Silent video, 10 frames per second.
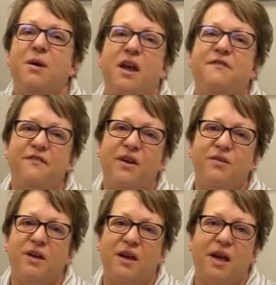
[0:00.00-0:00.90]
But I felt
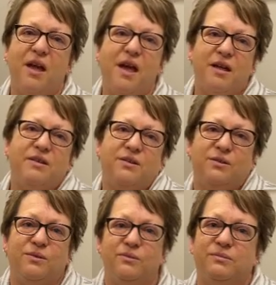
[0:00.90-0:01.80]
like I had
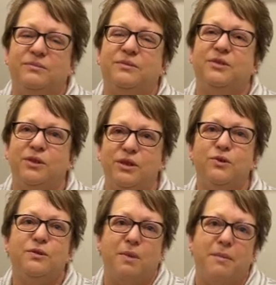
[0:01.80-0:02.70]
to
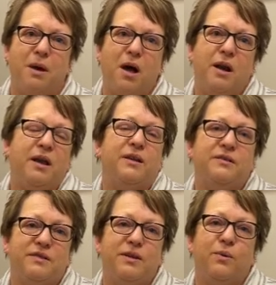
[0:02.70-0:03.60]
use my body and
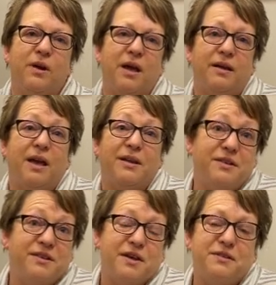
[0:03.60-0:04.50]
see what I had to
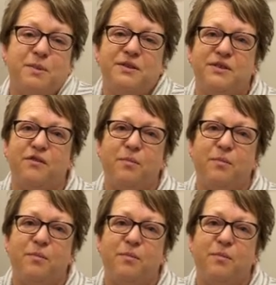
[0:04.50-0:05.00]
test myself.